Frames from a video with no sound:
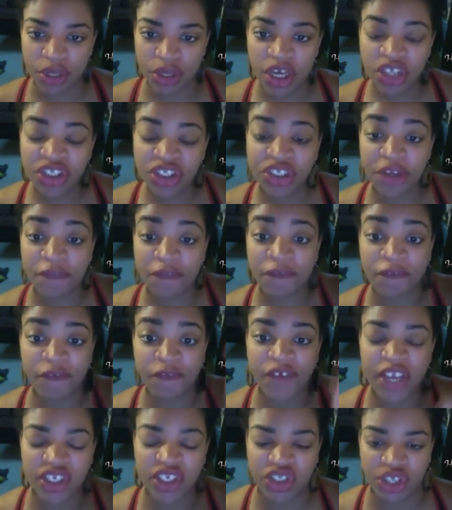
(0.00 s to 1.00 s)

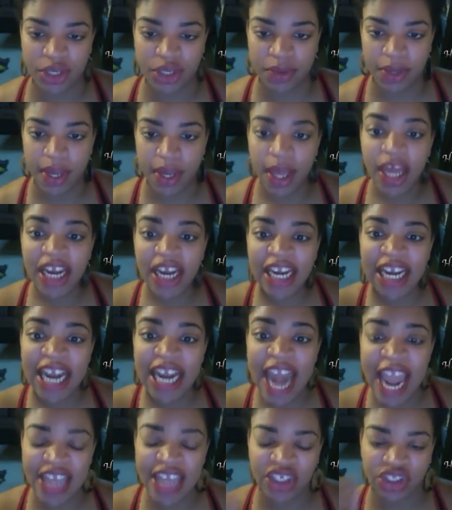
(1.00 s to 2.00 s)
sufficient
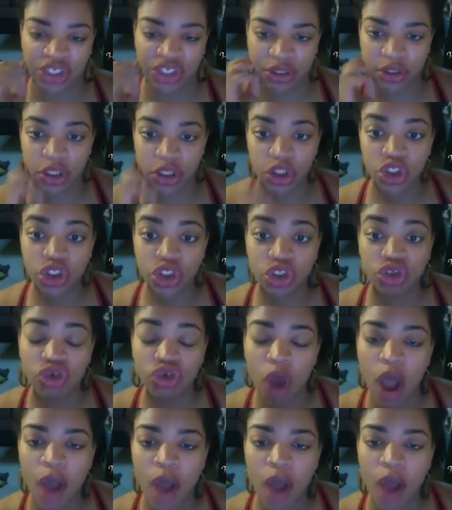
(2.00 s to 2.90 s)
nation. Strong